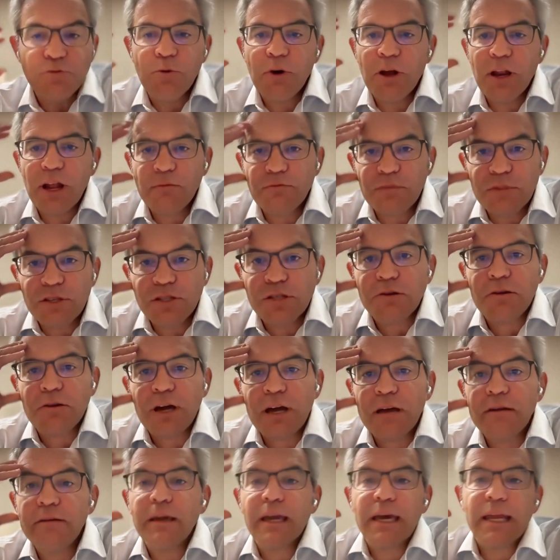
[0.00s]
is what I'm
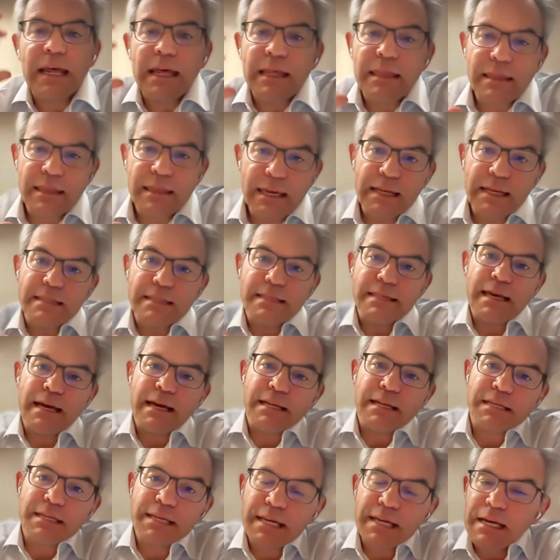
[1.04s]
describing, and I think
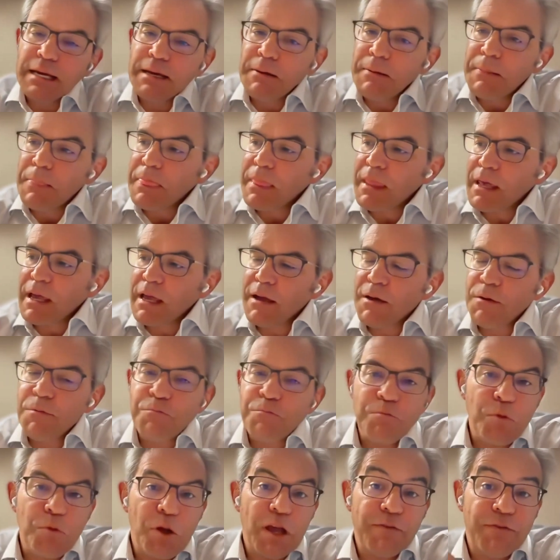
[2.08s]
that
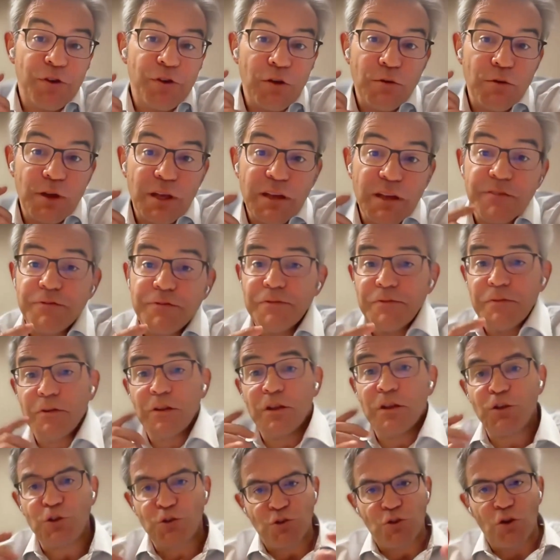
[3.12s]
if
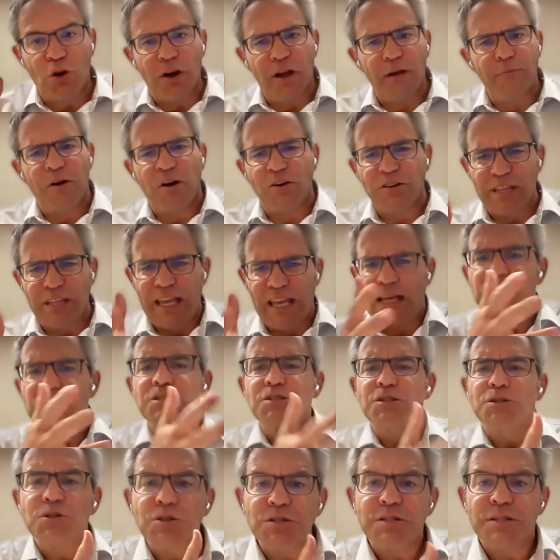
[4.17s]
you talk about the
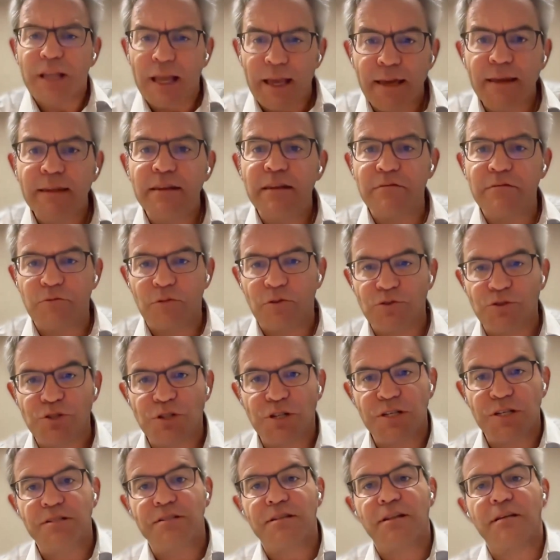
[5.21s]
unsustainable
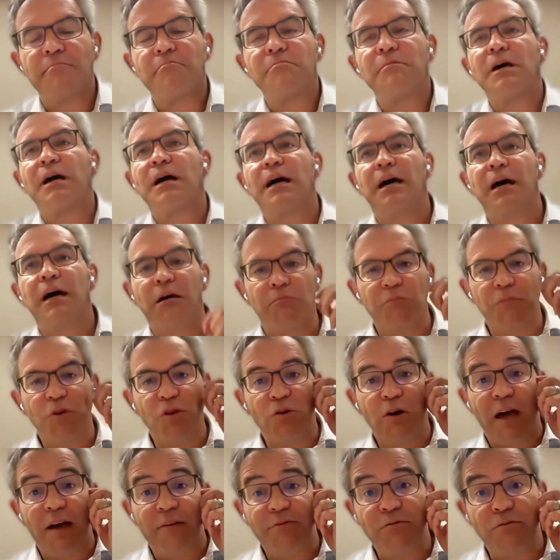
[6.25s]
system,
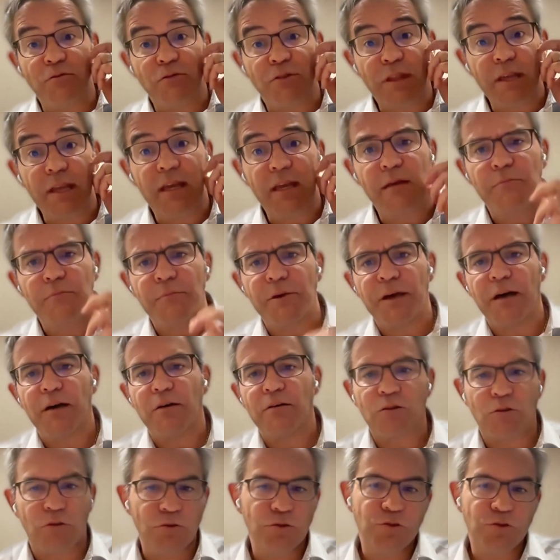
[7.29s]
you have to think
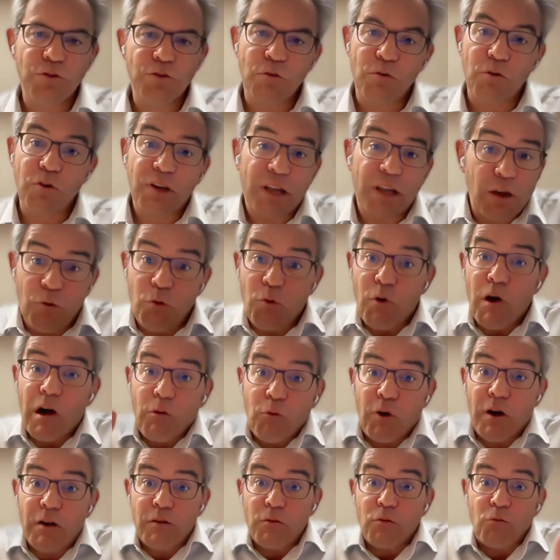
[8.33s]
about also, okay,
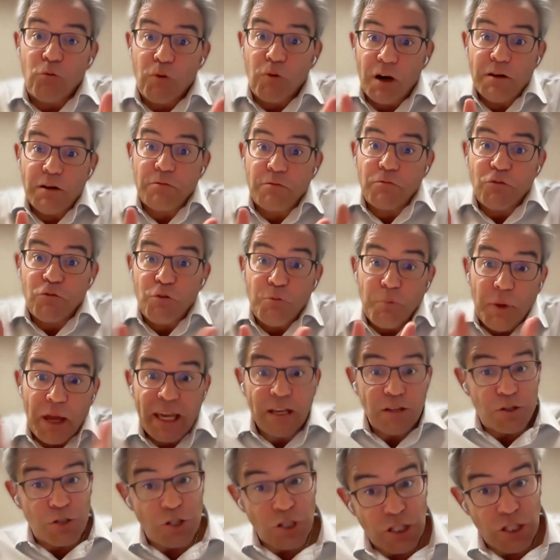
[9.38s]
what would make
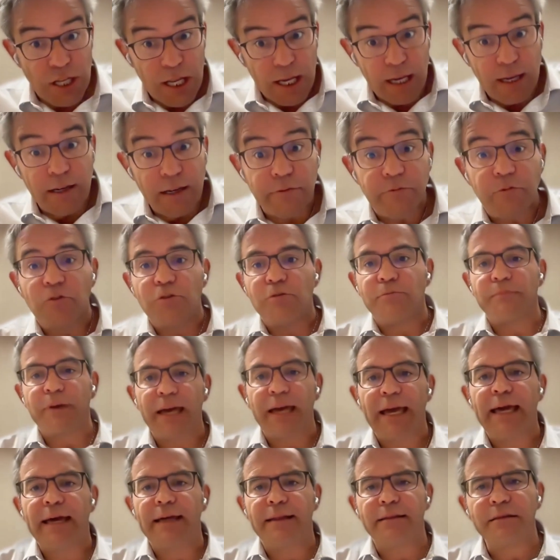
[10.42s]
it sustainable?
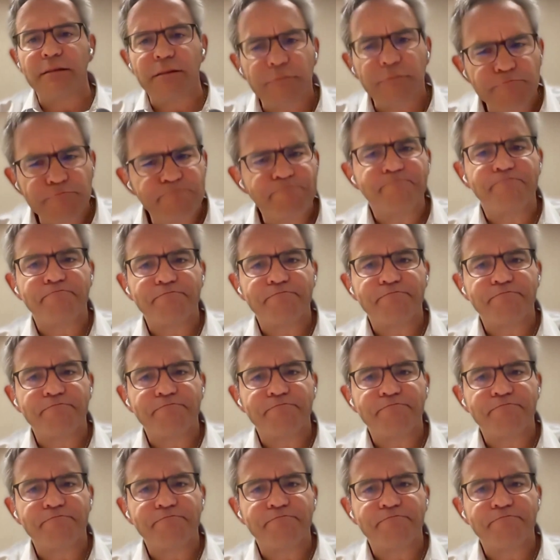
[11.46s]
And